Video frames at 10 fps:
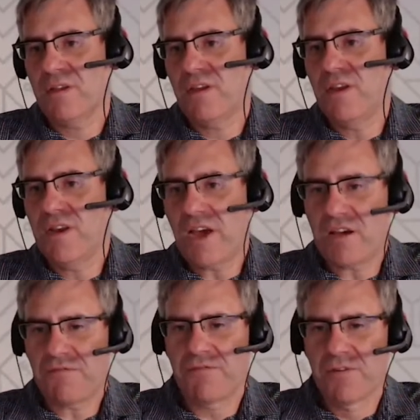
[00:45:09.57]

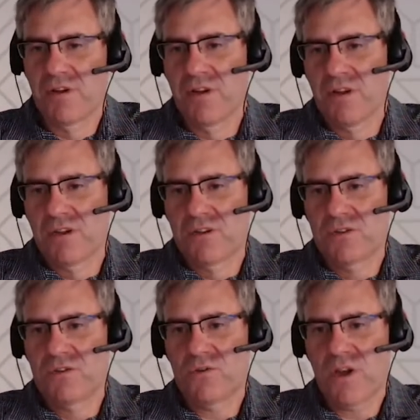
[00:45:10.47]
enough
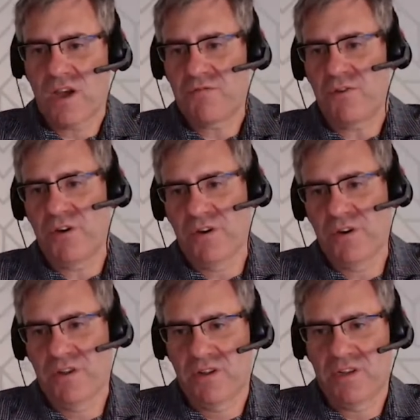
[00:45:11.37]
to cover
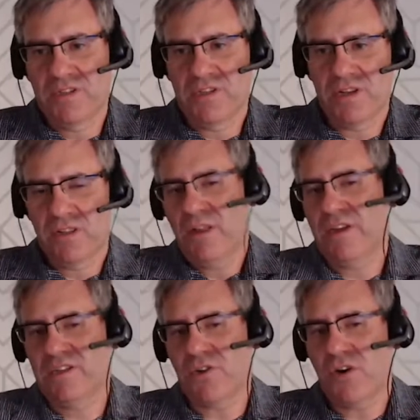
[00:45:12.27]
this little
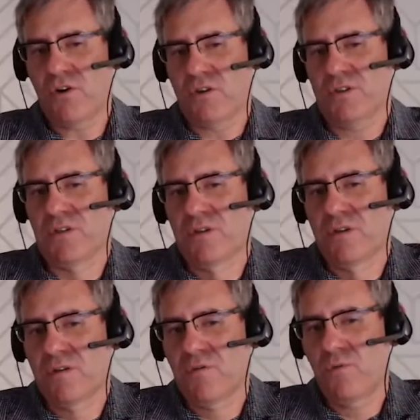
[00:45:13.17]
extra cost.
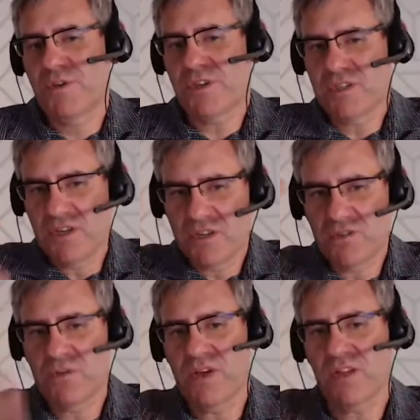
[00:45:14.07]
We just need
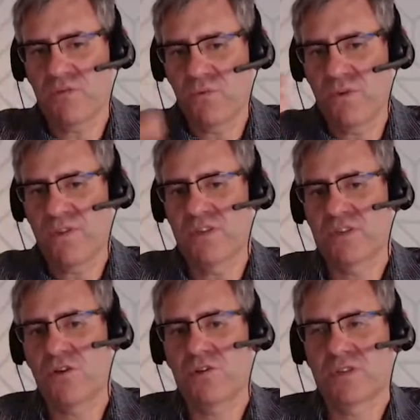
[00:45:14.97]
to get with this
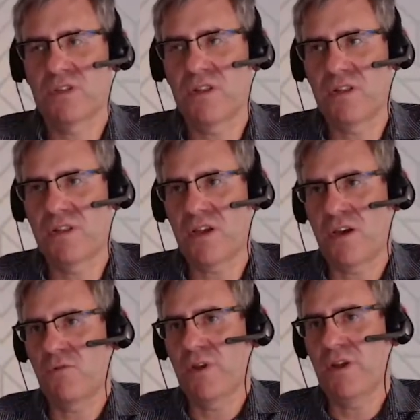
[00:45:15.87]
cost
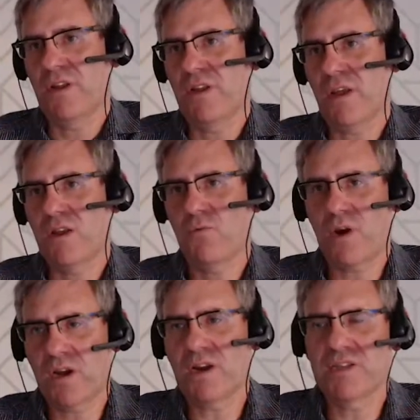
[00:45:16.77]
down, and
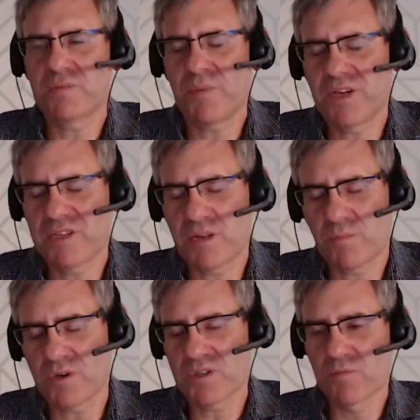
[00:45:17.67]
wireless makes that
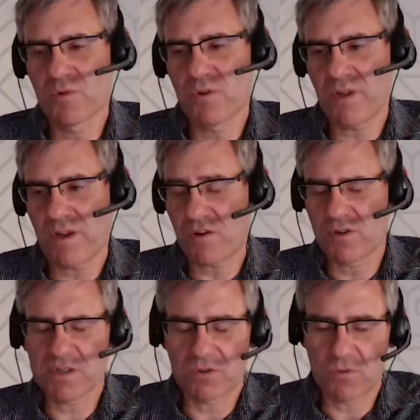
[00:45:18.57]
possible. And
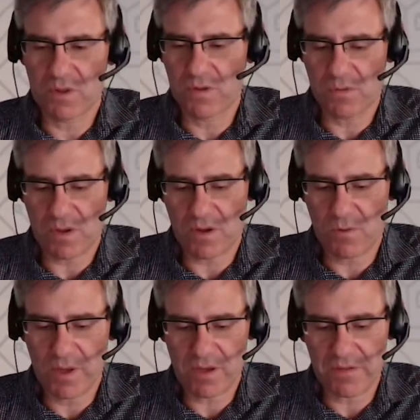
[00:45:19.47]
also what
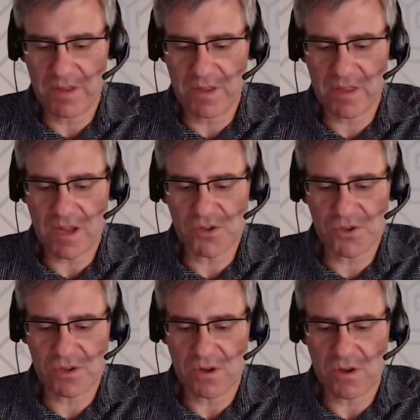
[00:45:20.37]
we haven't
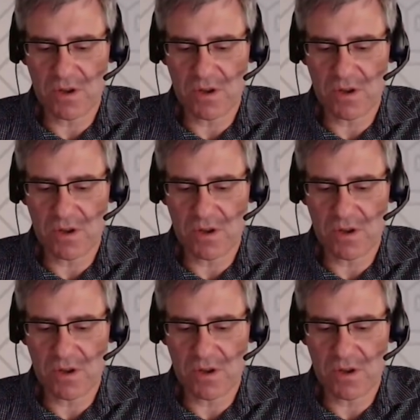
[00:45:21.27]
touched